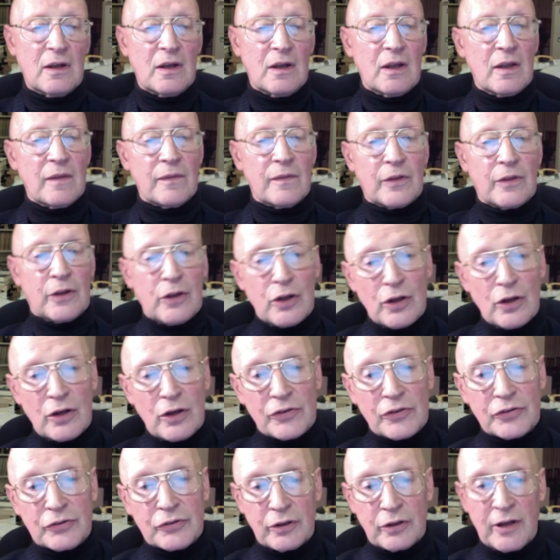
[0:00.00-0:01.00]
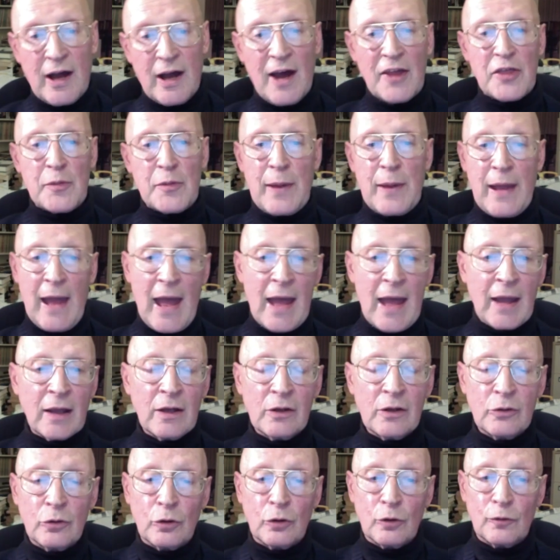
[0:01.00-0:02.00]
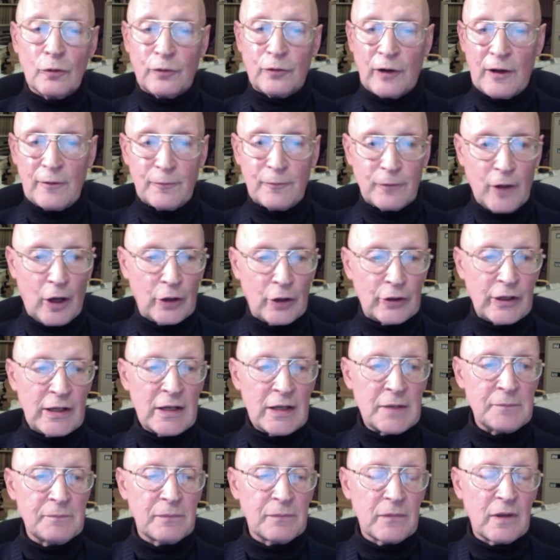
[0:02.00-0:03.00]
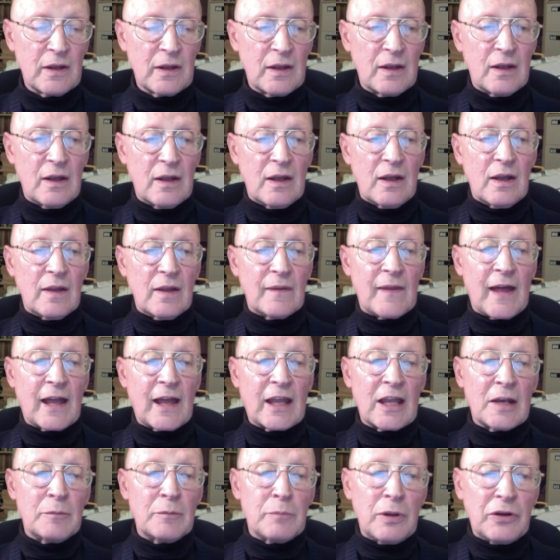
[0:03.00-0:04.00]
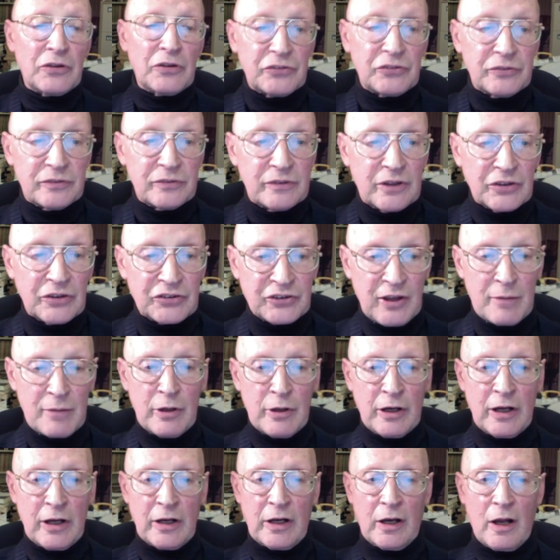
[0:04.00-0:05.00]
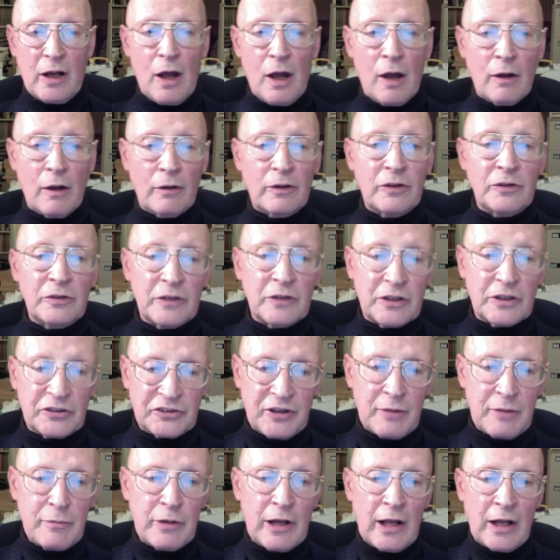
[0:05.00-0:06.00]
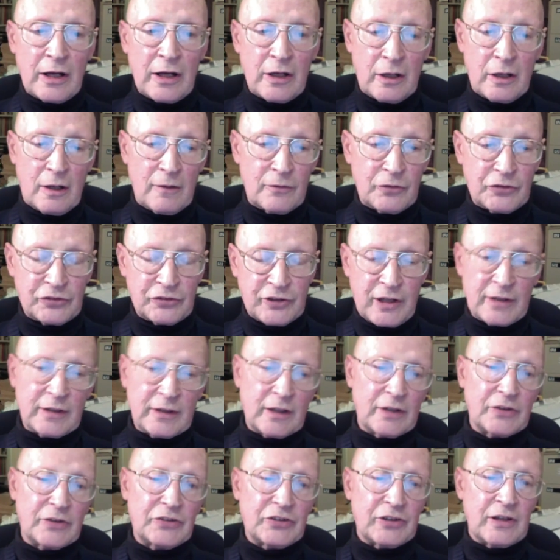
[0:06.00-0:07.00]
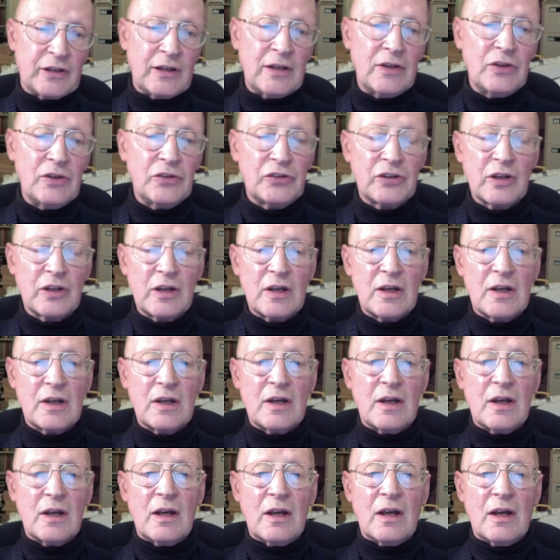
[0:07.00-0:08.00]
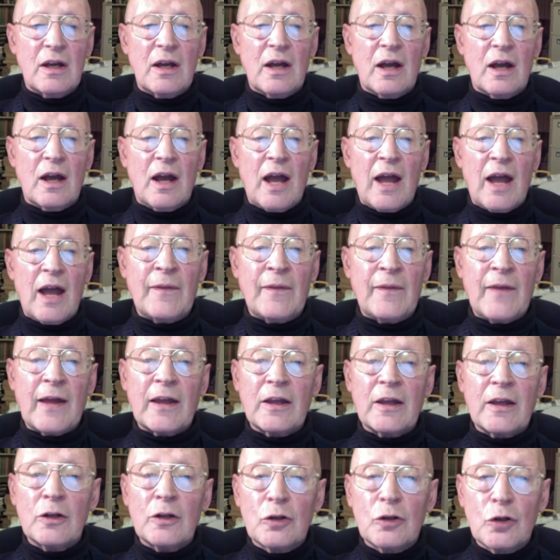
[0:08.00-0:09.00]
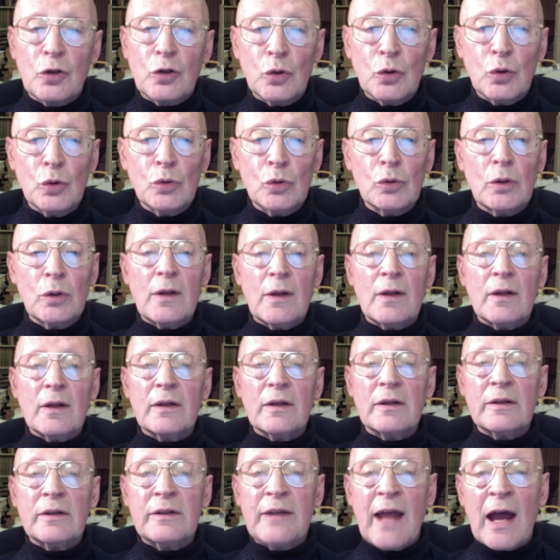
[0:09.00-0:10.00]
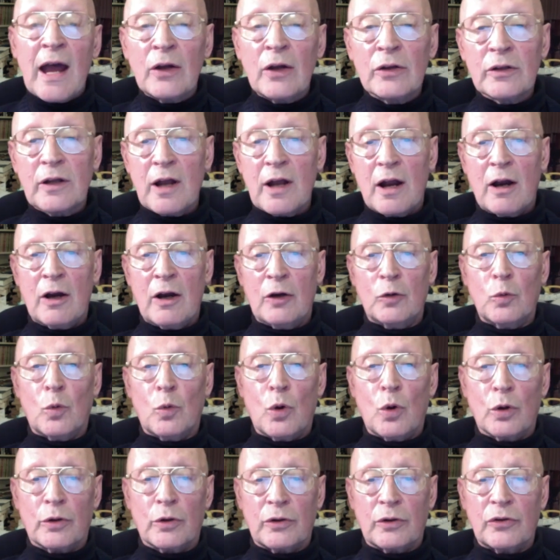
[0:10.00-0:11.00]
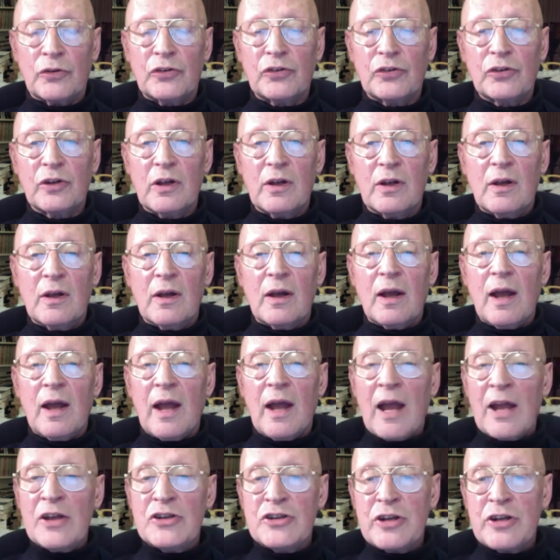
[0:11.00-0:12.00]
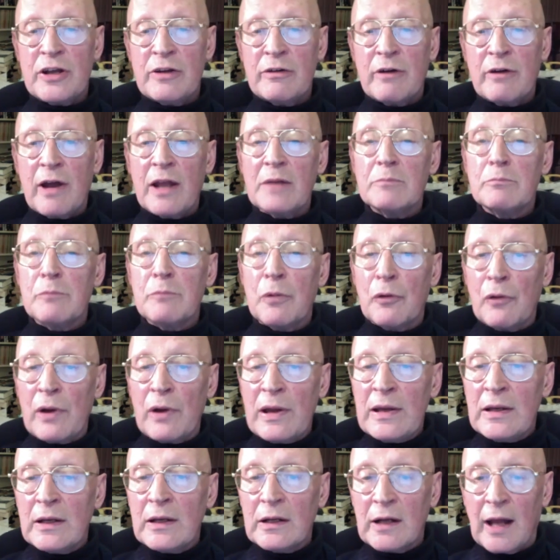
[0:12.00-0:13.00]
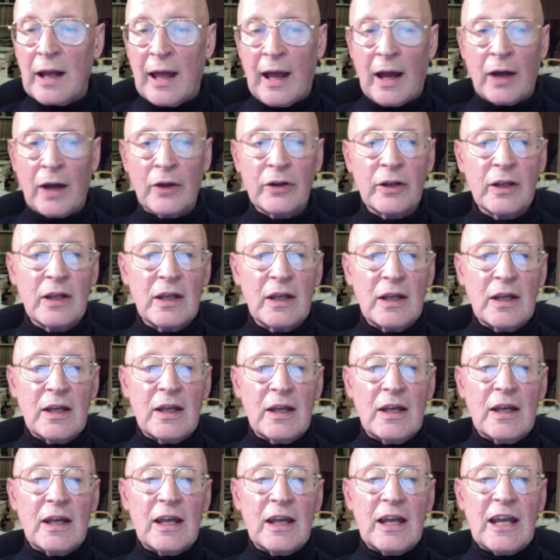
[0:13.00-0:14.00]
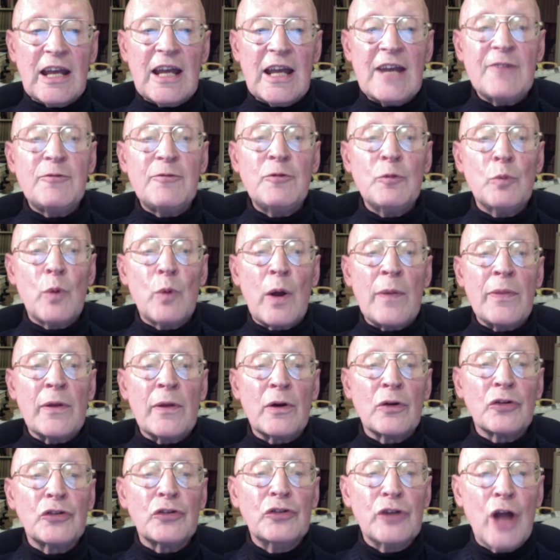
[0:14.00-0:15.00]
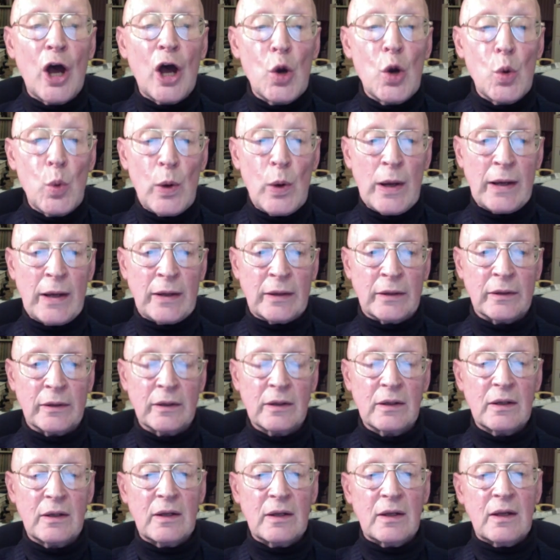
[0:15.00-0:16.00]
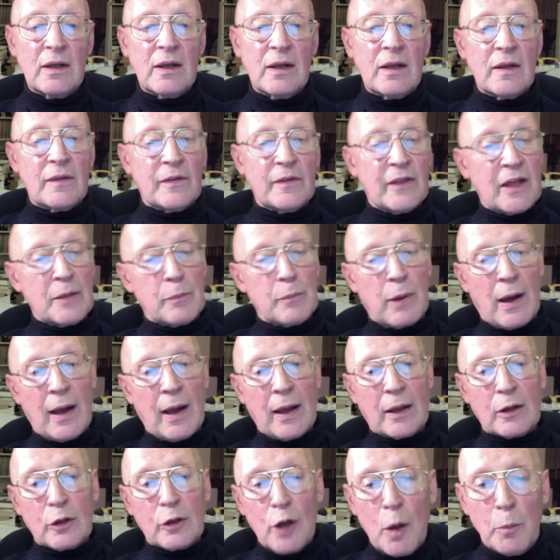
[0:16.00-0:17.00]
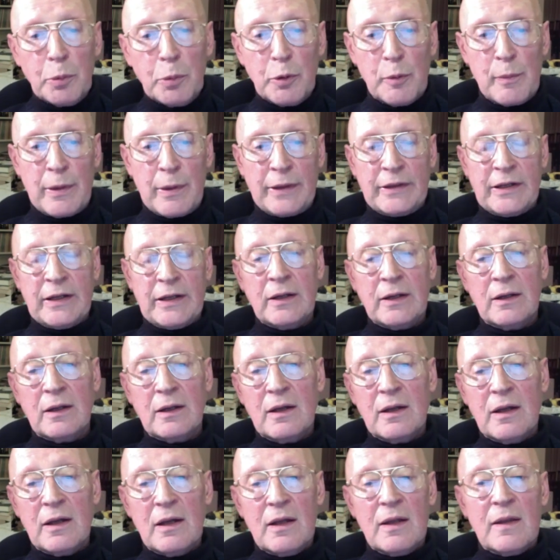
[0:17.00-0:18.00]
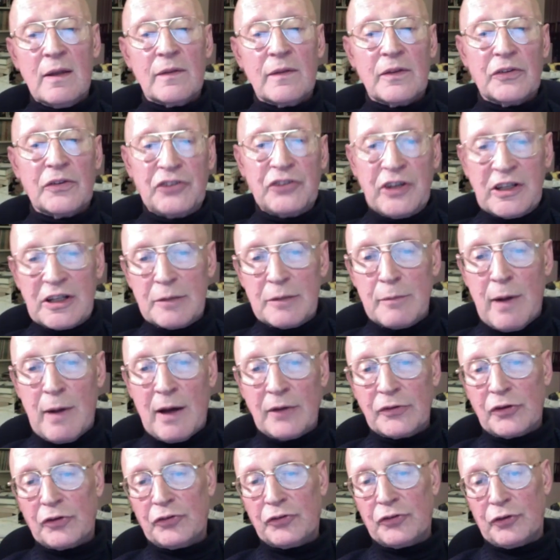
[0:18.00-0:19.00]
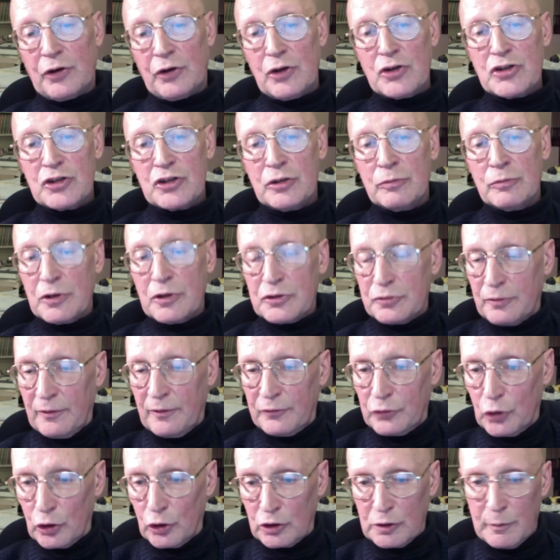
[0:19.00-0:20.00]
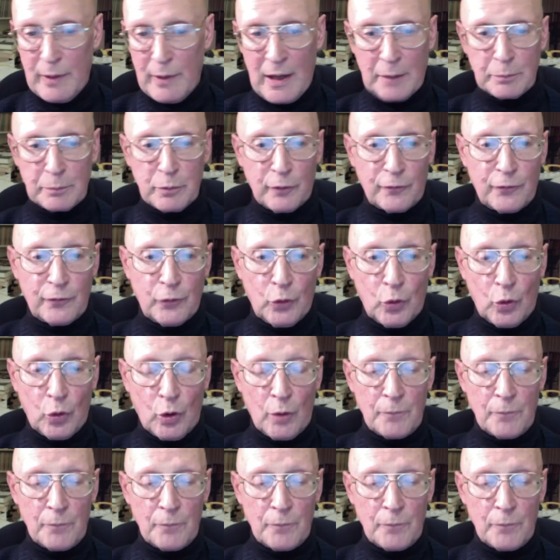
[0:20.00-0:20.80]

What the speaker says: The units could either be anchored or free floating. They can be disseminated over sunlit seas, and can cool down current waters and generate marine cloud even when there is no wind, thereby complementing the Seatomizer solution, which we've talked about before.